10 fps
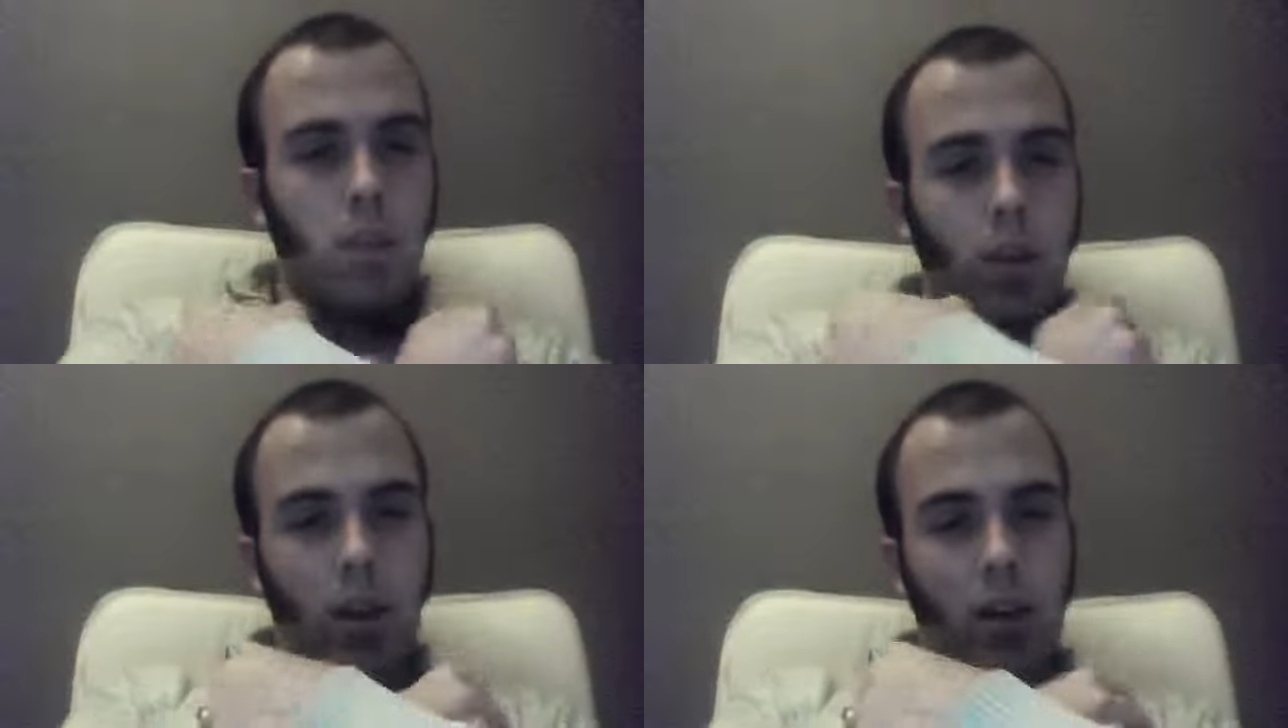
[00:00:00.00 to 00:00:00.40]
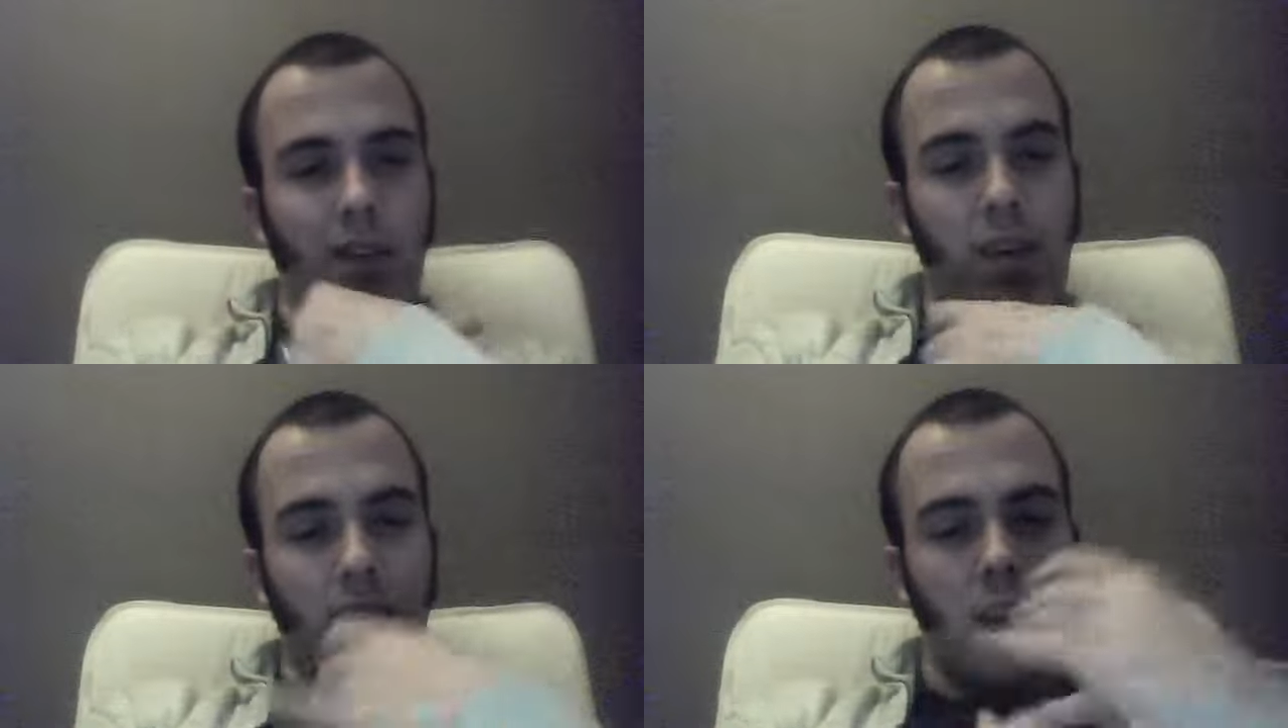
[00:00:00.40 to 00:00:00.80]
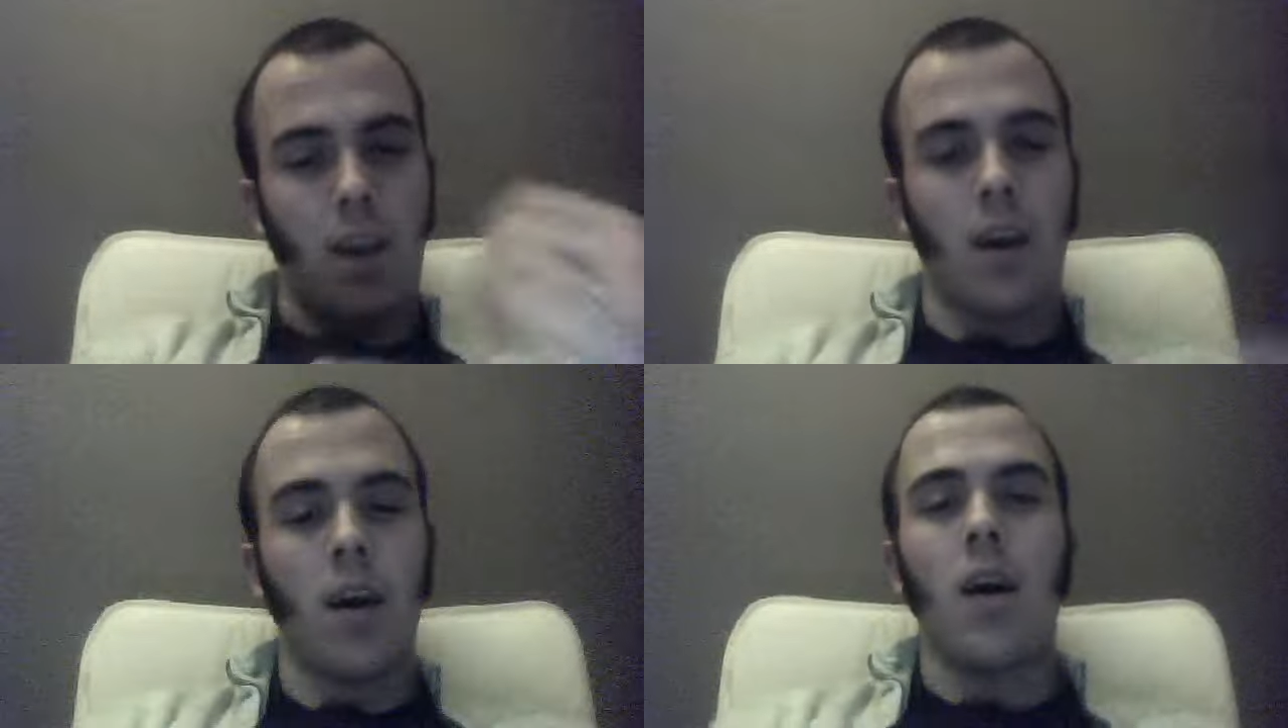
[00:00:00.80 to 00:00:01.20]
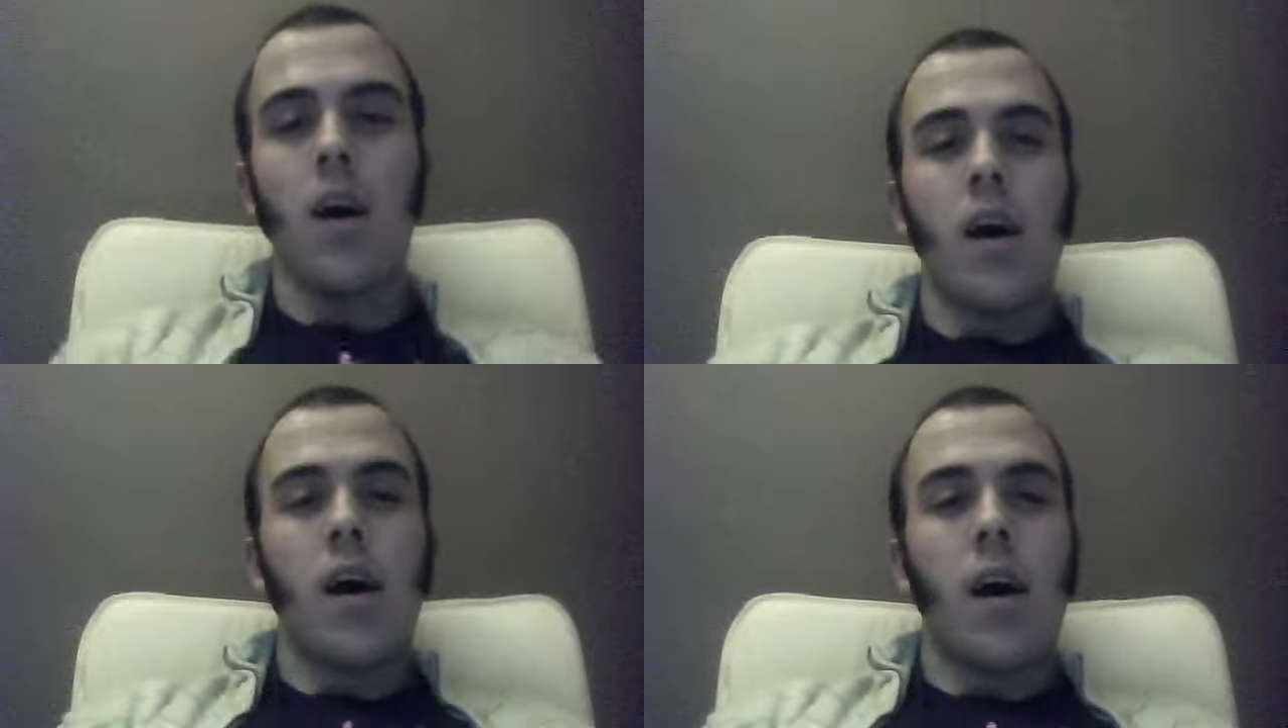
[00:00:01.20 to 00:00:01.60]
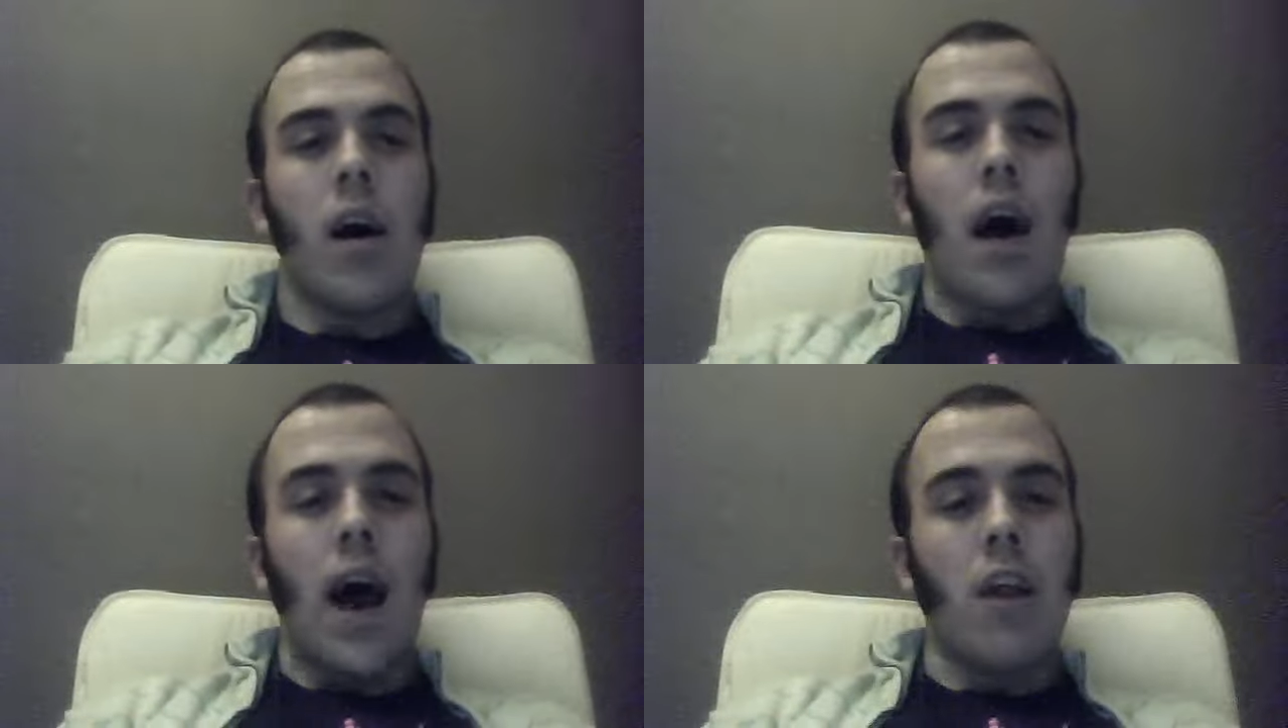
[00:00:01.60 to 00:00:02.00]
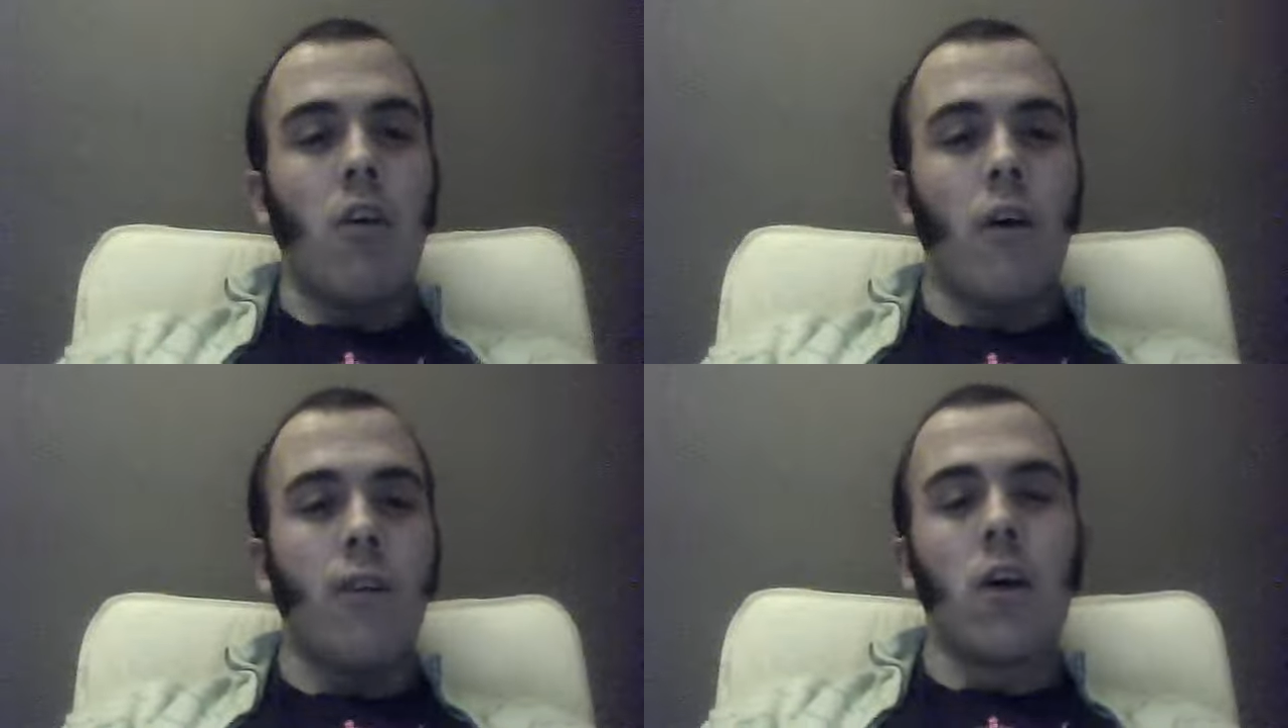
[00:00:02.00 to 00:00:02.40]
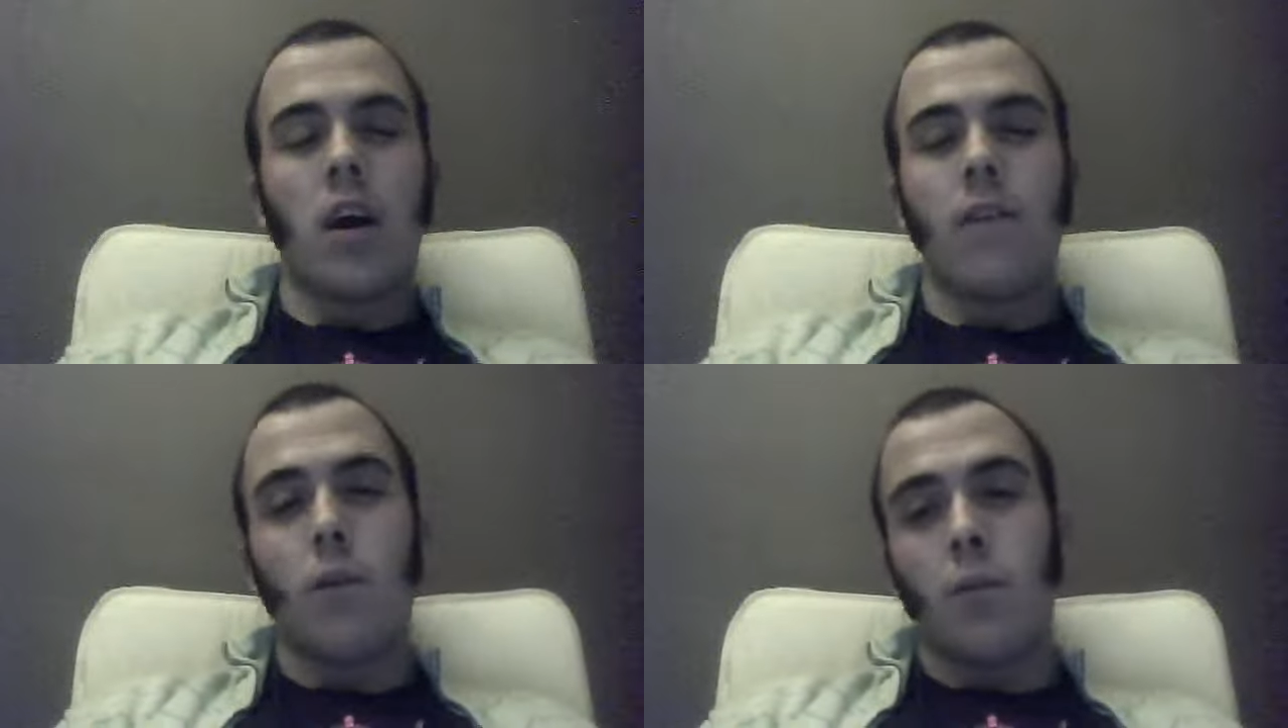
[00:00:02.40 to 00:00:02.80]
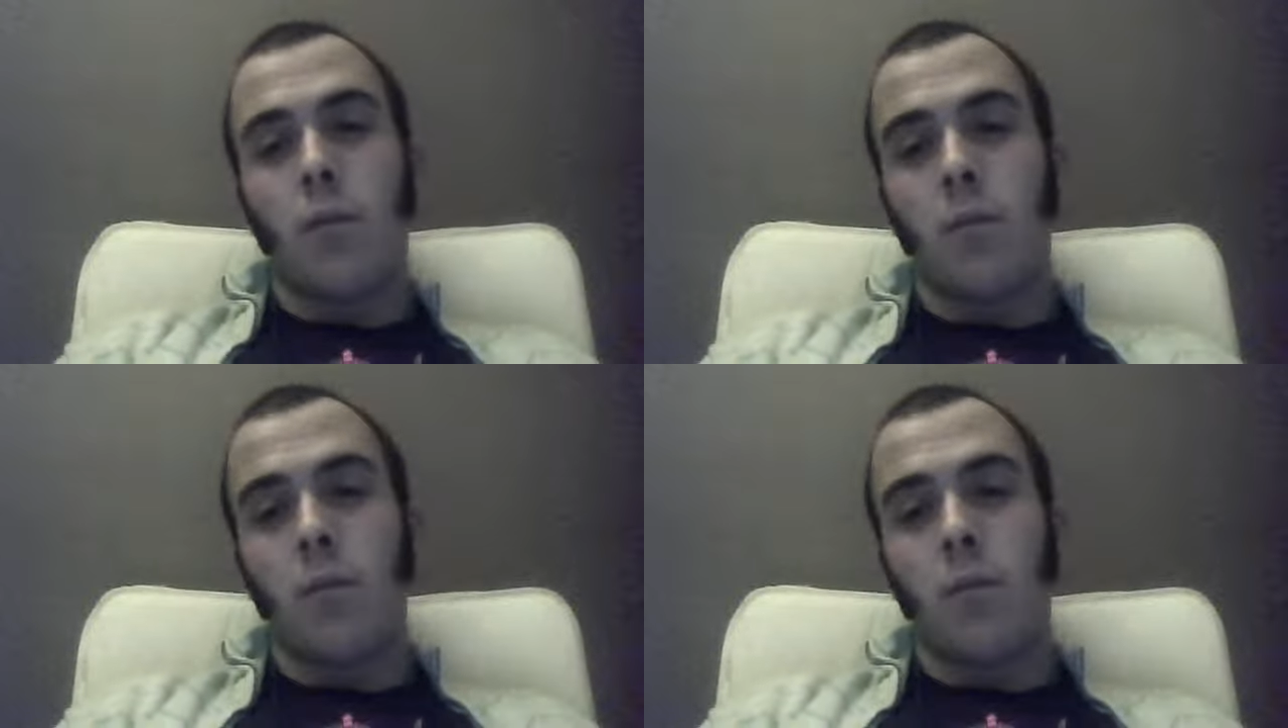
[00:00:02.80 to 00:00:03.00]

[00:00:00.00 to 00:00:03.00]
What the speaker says: like a vest thing, and not feel like a fool.